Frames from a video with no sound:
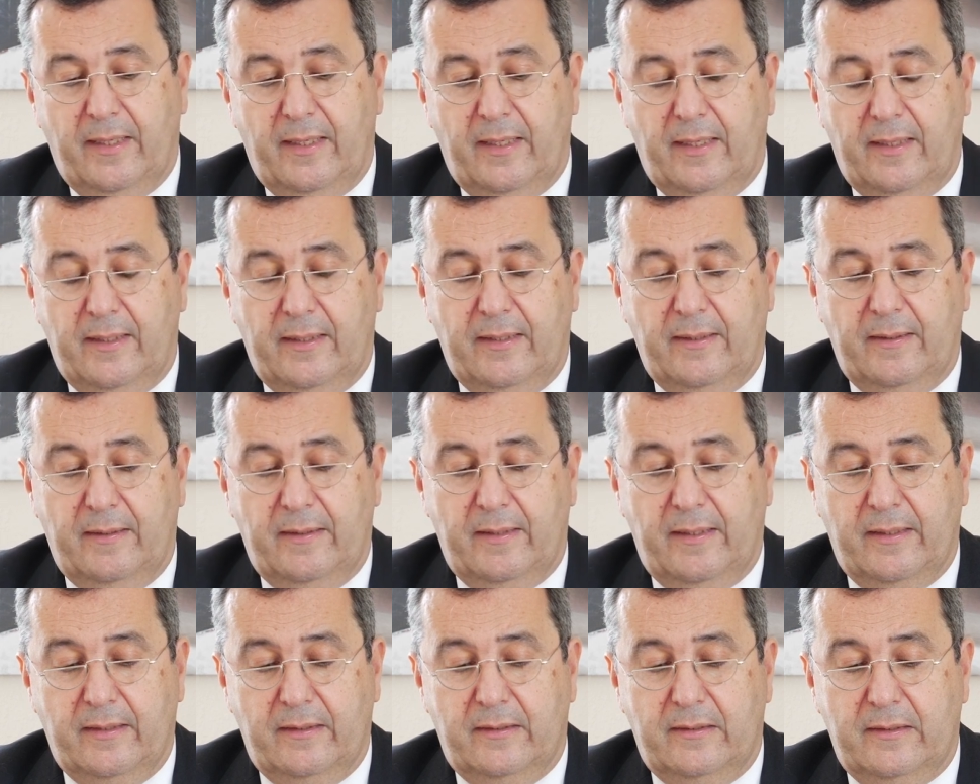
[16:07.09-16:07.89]
Uh,
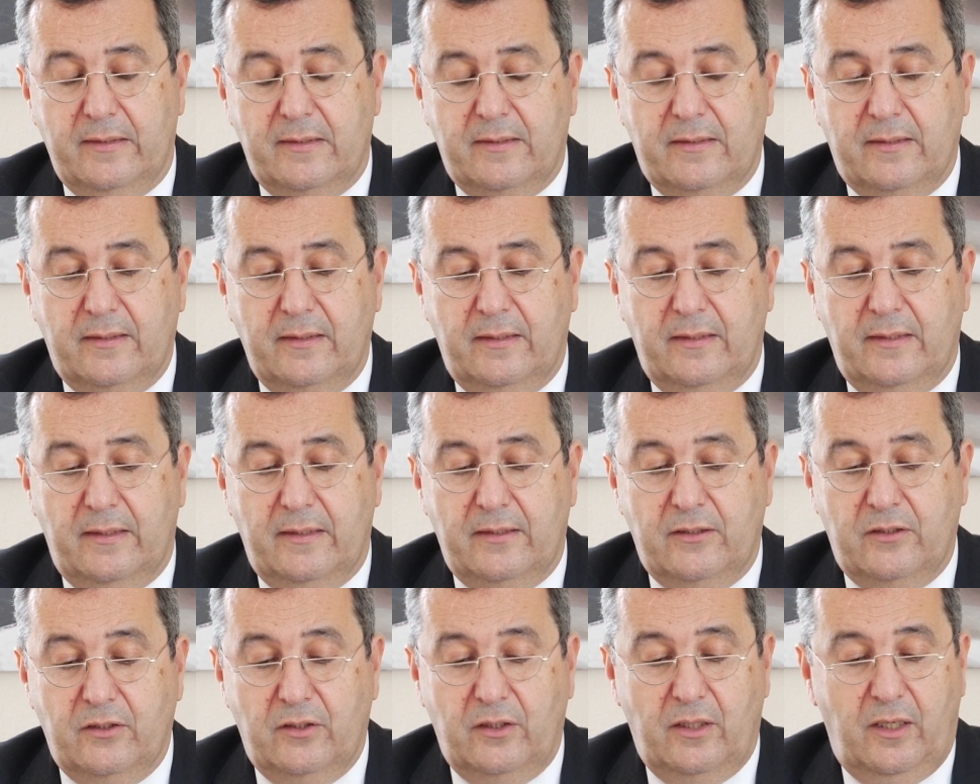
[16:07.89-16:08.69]
and this
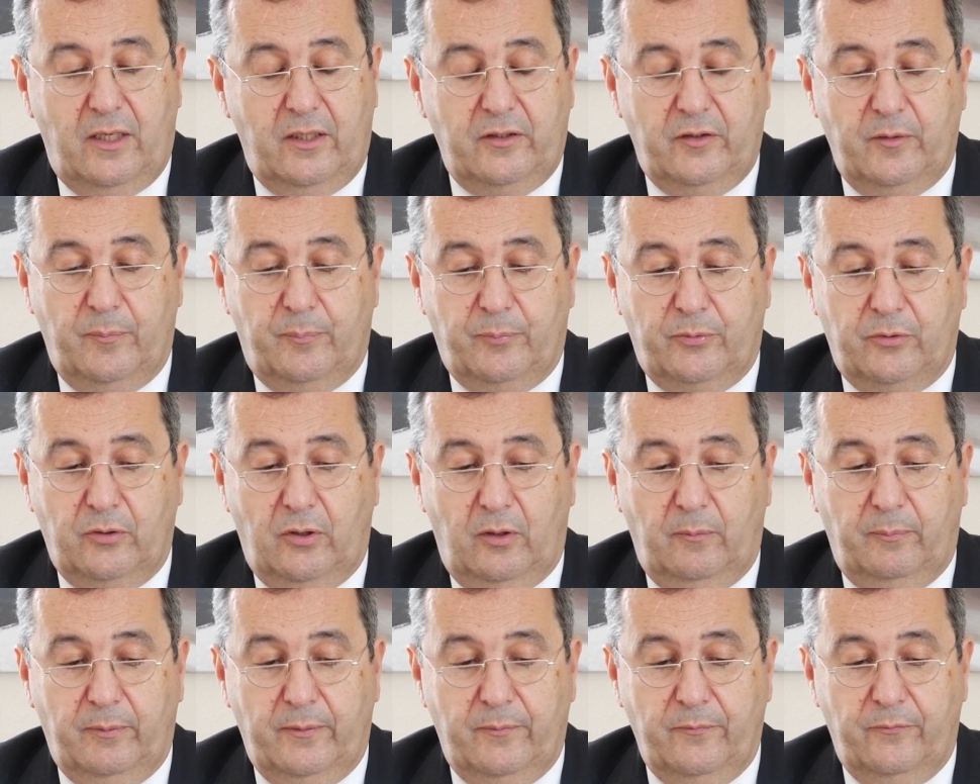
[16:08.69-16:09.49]
is not a
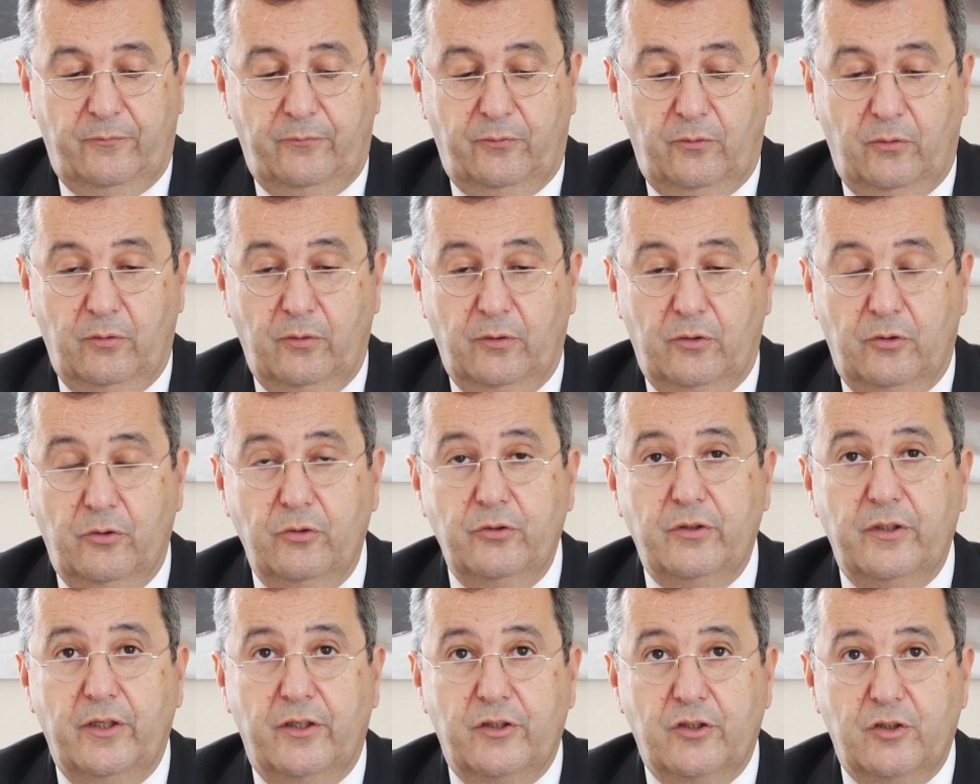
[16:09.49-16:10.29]
problem for
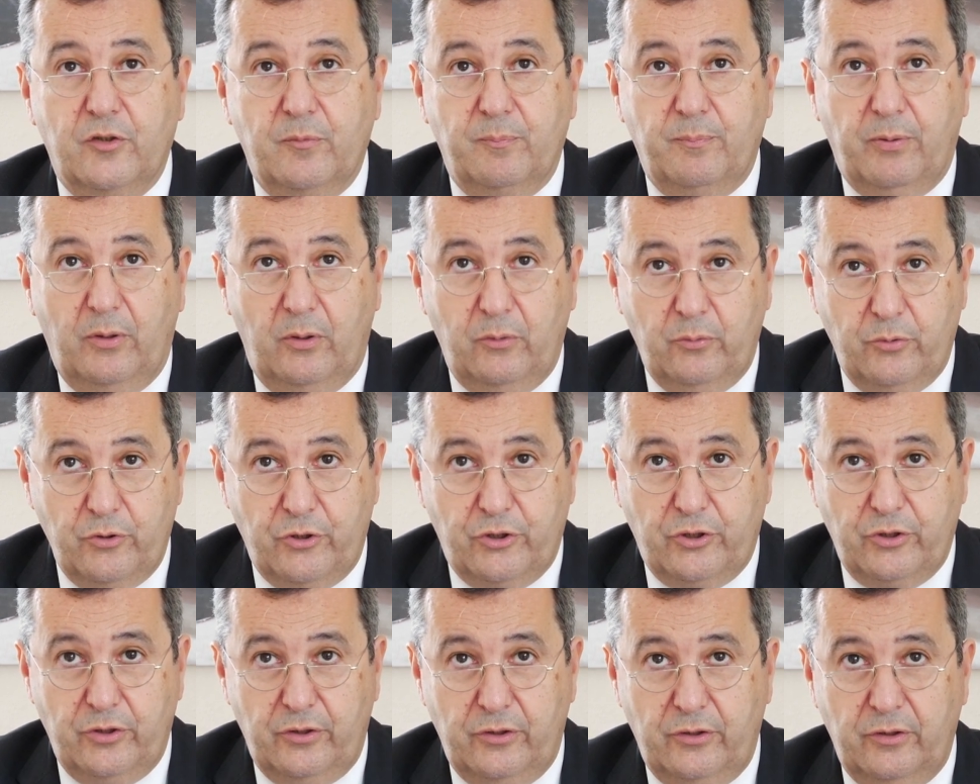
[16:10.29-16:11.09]
good
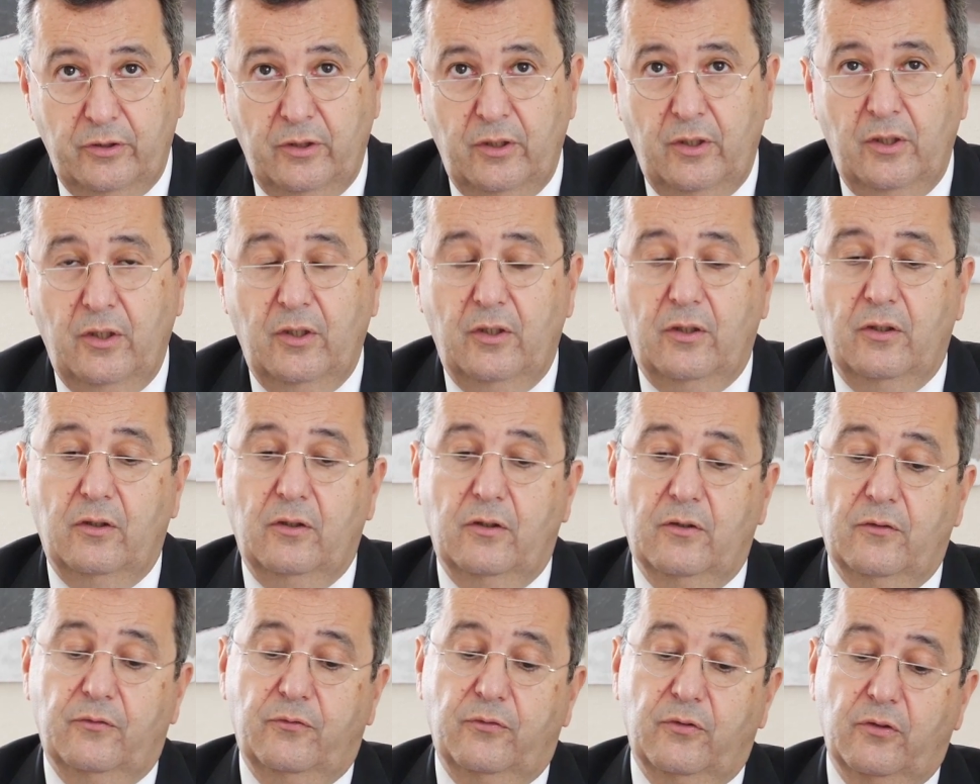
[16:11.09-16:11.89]
exposure
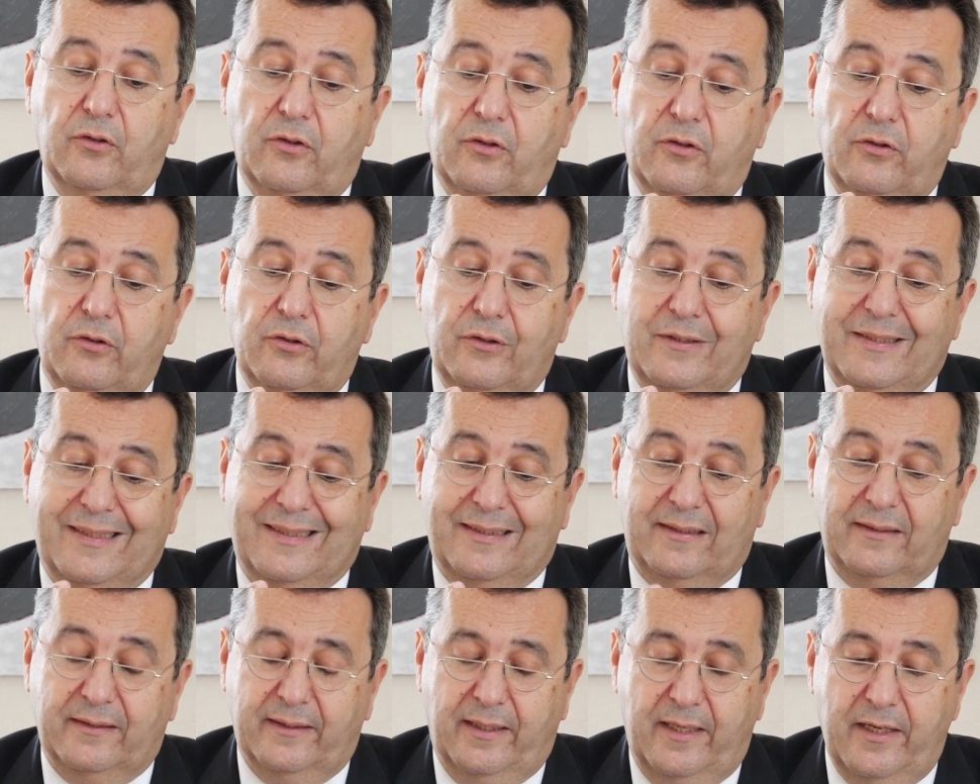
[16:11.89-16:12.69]
or for good
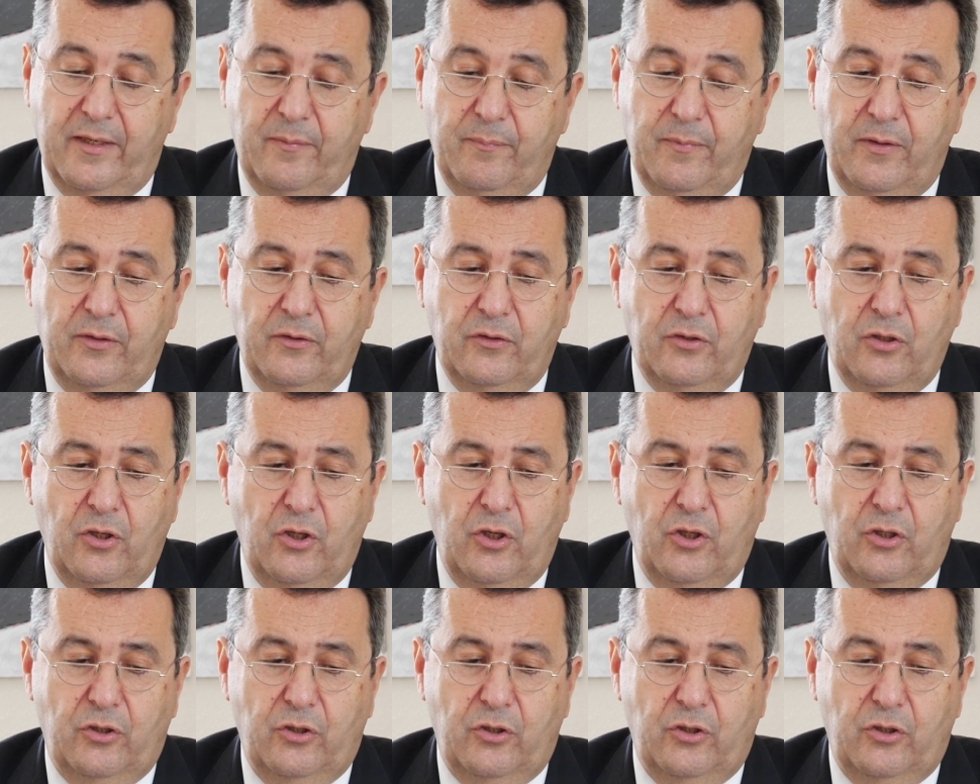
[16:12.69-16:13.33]
alignment